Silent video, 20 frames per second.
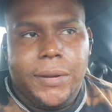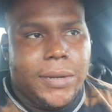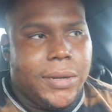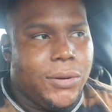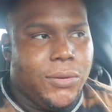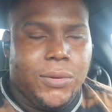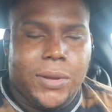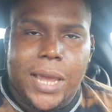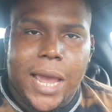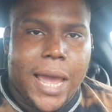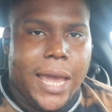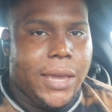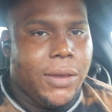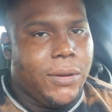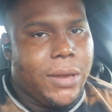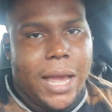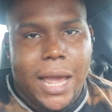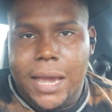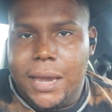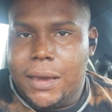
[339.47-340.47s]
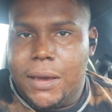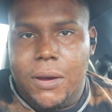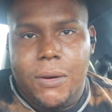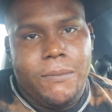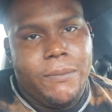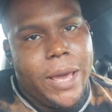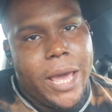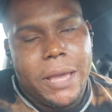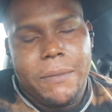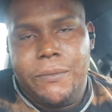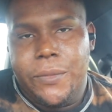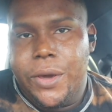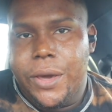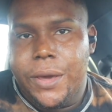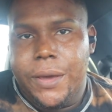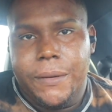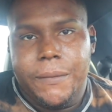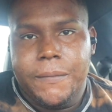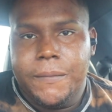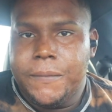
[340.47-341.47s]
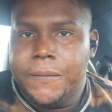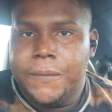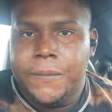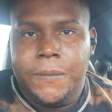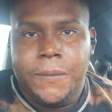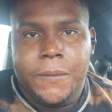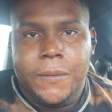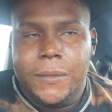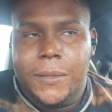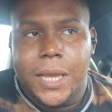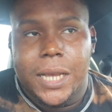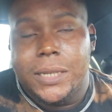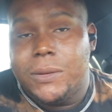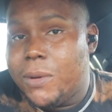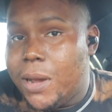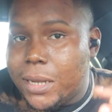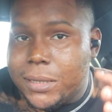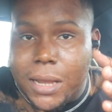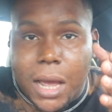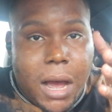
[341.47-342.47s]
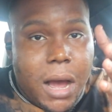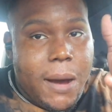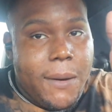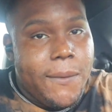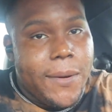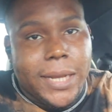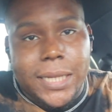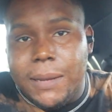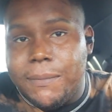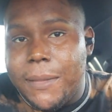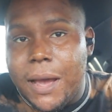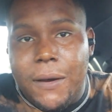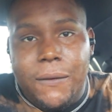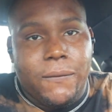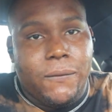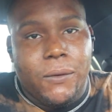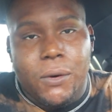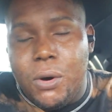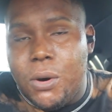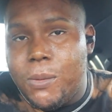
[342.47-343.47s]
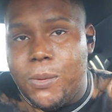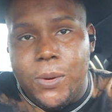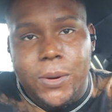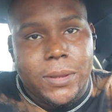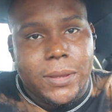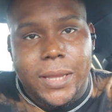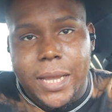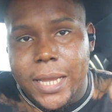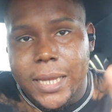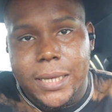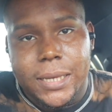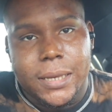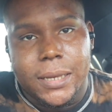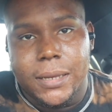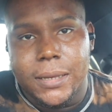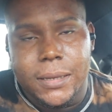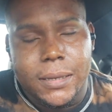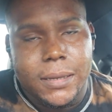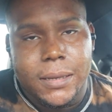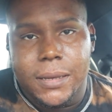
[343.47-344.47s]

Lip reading: You can't go back, man. That's why it's always about forward thinking.